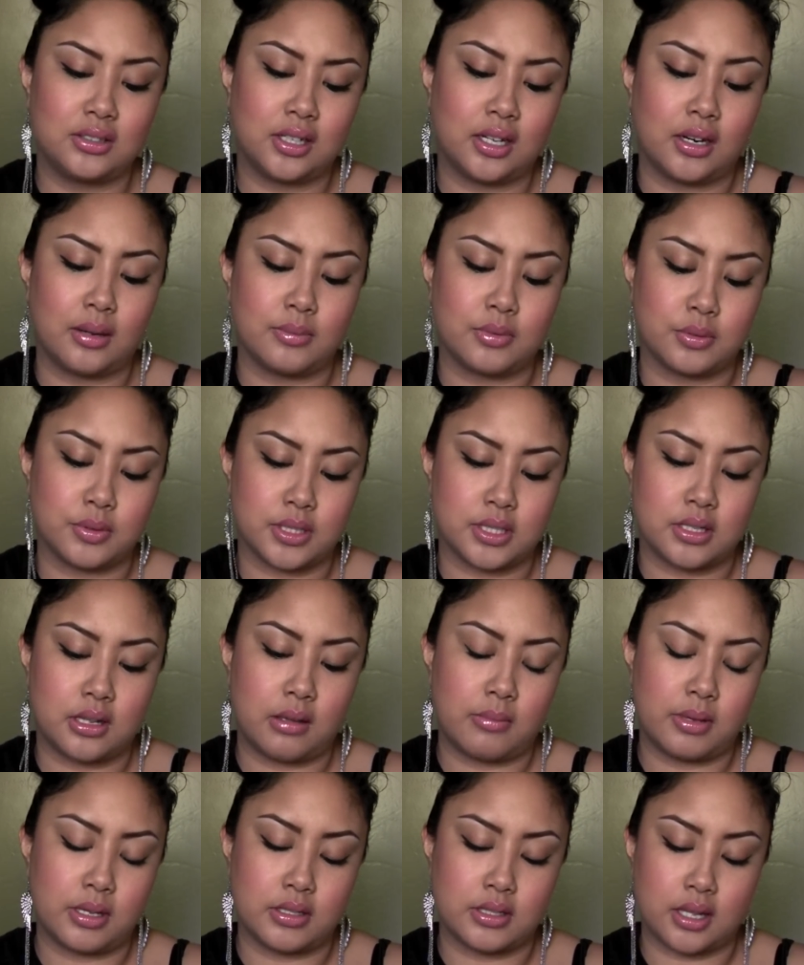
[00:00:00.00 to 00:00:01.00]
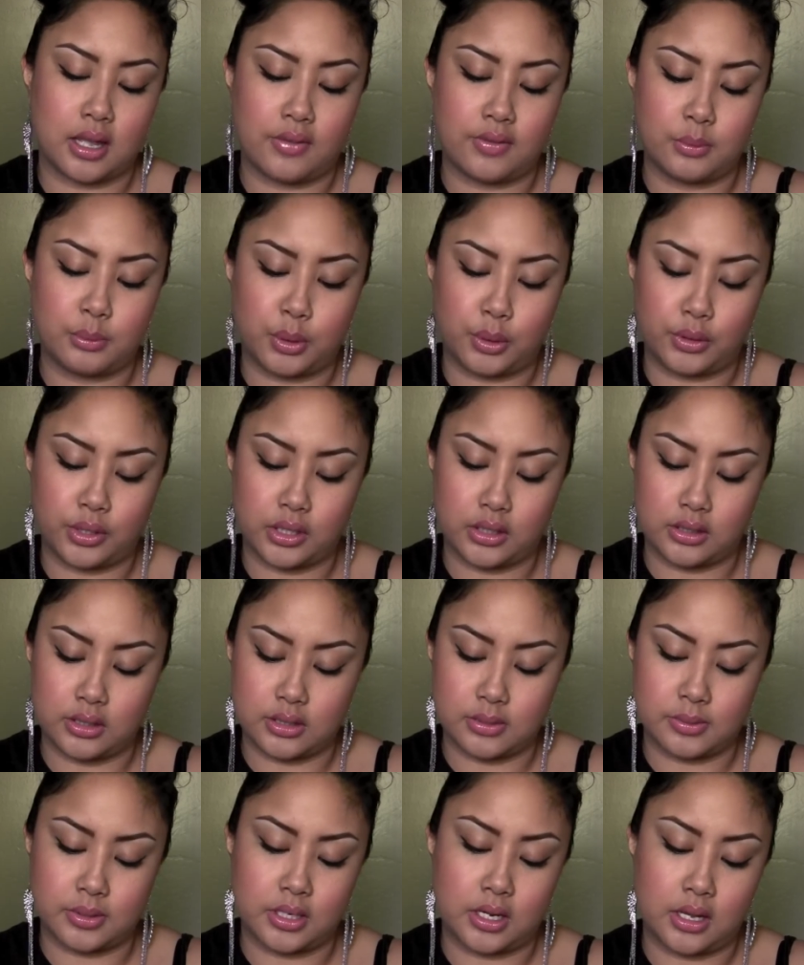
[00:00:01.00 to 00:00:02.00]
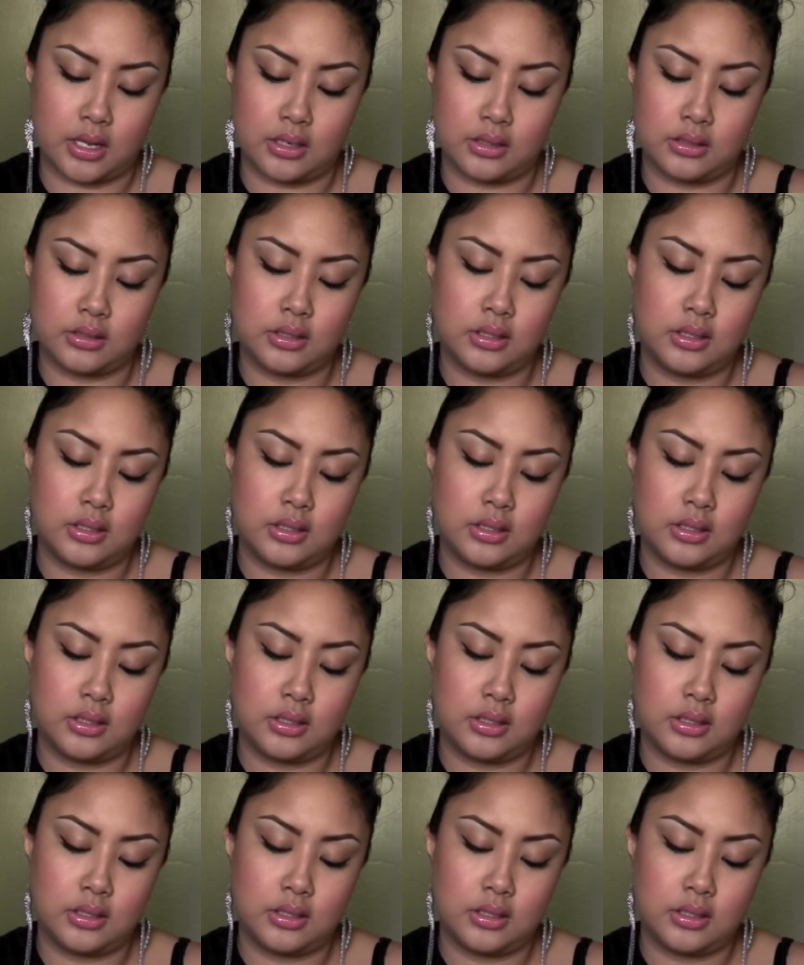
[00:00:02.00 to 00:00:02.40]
and I'm twisting it because I haven't broken to this one yet.